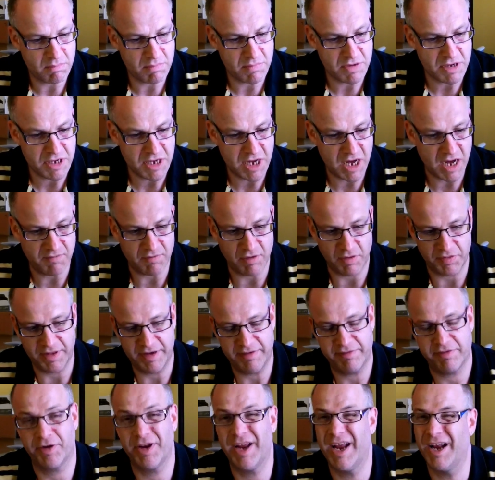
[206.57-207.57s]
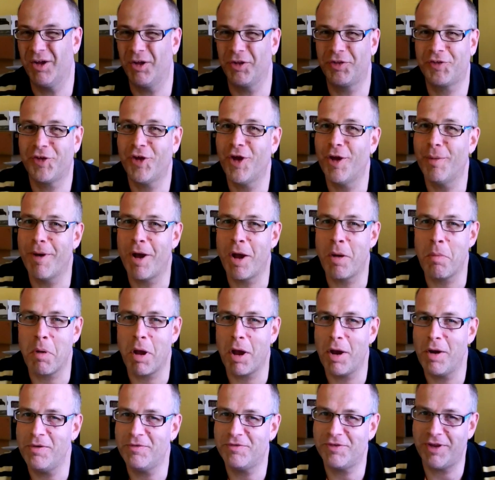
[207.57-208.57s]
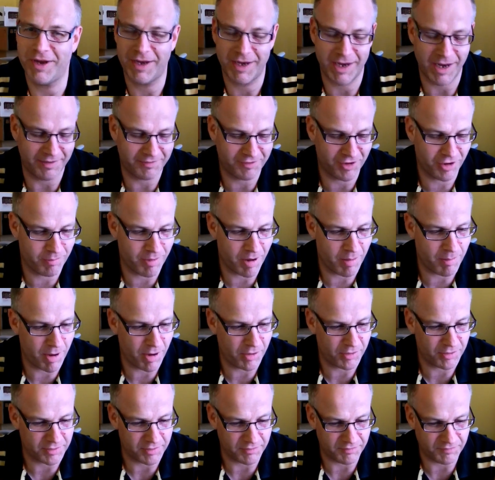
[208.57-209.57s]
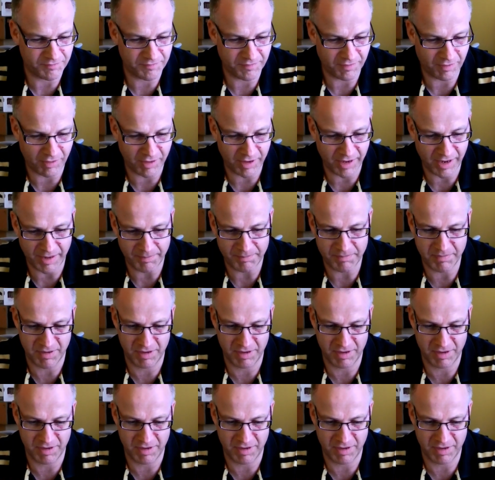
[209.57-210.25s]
You've got things on here like turbo mode, so you can get turbo mode on the fire,